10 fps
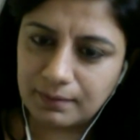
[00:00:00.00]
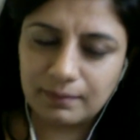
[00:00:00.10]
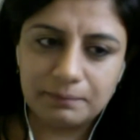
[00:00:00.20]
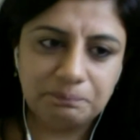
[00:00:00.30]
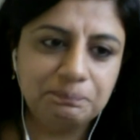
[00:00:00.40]

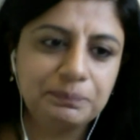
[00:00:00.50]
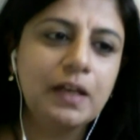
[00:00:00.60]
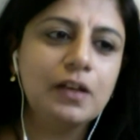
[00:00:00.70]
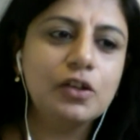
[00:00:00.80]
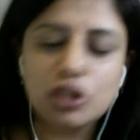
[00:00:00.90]
Um,
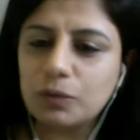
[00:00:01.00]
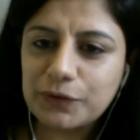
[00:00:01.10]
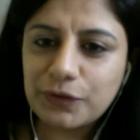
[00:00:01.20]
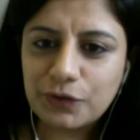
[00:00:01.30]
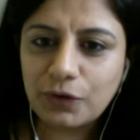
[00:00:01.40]
she
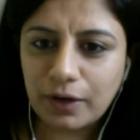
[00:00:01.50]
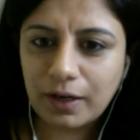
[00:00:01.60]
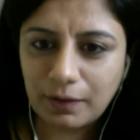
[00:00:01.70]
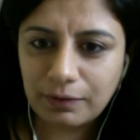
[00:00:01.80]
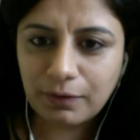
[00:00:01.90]
was the
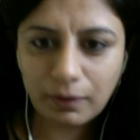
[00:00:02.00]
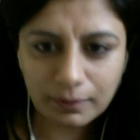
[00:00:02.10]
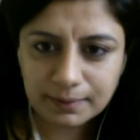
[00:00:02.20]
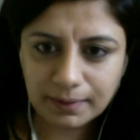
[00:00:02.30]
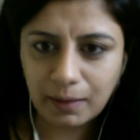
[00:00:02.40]
story I
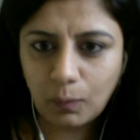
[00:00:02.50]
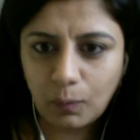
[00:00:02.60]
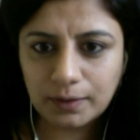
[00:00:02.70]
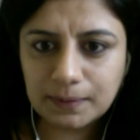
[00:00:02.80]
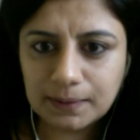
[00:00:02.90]
thought that I
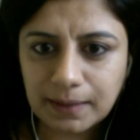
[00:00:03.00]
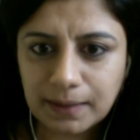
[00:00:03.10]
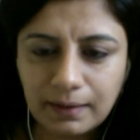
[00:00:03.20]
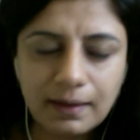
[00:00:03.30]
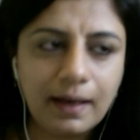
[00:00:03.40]
wanted to
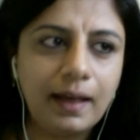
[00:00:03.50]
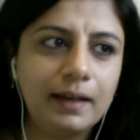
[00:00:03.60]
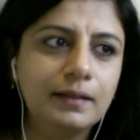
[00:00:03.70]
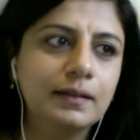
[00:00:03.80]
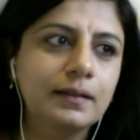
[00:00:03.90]
tell,
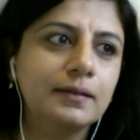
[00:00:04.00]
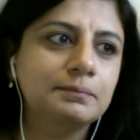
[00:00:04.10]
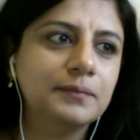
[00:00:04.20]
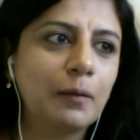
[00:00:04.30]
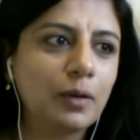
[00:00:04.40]
and
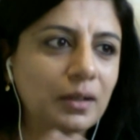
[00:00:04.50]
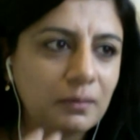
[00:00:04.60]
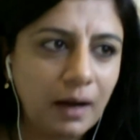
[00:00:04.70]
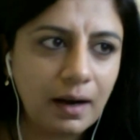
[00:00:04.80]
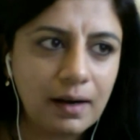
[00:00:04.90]
I wanted
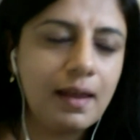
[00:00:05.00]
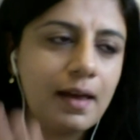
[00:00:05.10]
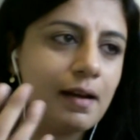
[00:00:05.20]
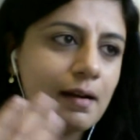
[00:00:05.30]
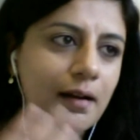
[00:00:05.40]
to
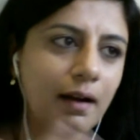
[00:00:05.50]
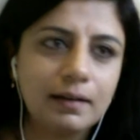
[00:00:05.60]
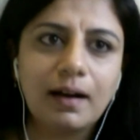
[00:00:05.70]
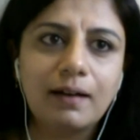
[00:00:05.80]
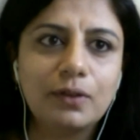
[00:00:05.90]
unlayer,
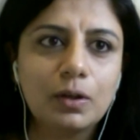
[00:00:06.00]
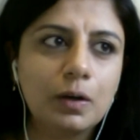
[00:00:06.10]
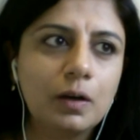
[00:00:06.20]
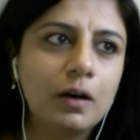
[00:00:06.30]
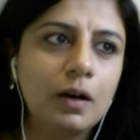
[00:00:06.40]

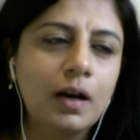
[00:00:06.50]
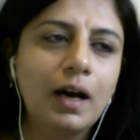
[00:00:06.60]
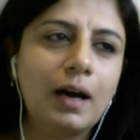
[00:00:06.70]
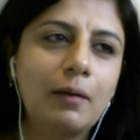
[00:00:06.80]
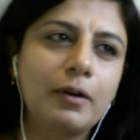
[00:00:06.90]
uncover.
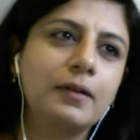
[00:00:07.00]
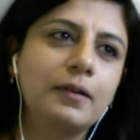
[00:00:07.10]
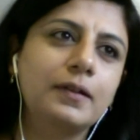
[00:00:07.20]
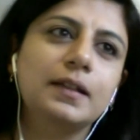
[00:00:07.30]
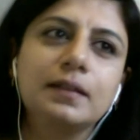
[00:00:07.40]
I wanted to
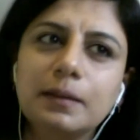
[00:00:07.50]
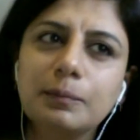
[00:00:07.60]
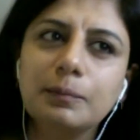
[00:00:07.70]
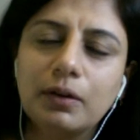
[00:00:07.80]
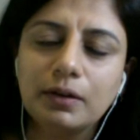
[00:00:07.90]
dig
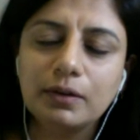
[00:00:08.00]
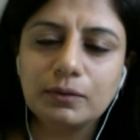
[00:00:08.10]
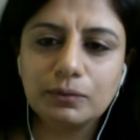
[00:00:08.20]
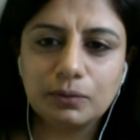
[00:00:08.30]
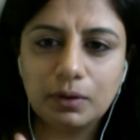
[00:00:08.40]
deeper
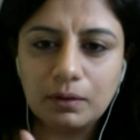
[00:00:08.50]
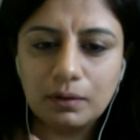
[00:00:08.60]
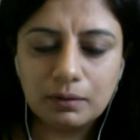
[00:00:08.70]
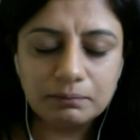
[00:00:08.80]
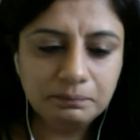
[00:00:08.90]

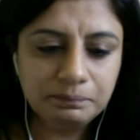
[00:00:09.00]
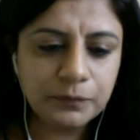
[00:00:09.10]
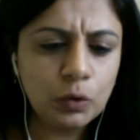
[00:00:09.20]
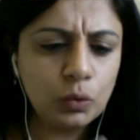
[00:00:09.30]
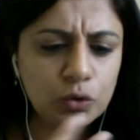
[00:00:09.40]
into
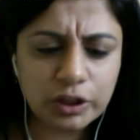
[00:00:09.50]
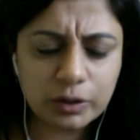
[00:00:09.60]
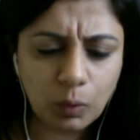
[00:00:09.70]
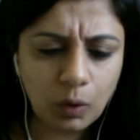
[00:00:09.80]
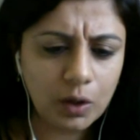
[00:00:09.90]
who she
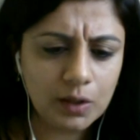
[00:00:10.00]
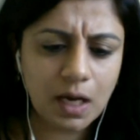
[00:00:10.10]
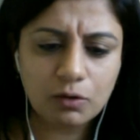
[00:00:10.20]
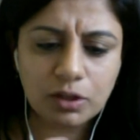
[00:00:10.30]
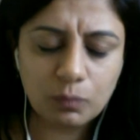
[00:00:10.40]
was,
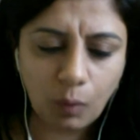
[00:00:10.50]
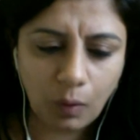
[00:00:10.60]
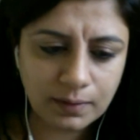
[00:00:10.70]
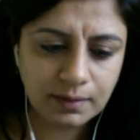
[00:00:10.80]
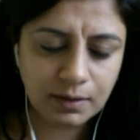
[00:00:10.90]
how she
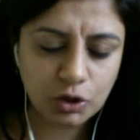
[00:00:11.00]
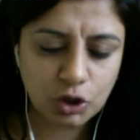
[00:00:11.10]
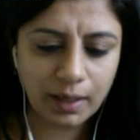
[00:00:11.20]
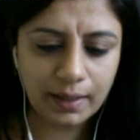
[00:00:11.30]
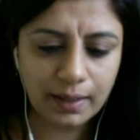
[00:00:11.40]
was as a
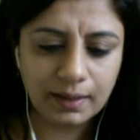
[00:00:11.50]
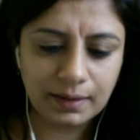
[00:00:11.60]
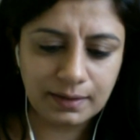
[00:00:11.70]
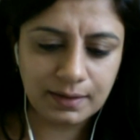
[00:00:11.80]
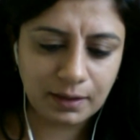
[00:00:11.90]
child,
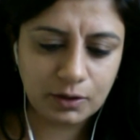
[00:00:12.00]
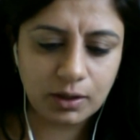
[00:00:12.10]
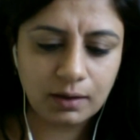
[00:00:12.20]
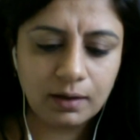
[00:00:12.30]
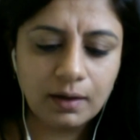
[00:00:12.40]

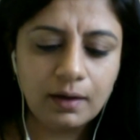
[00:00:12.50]
etc.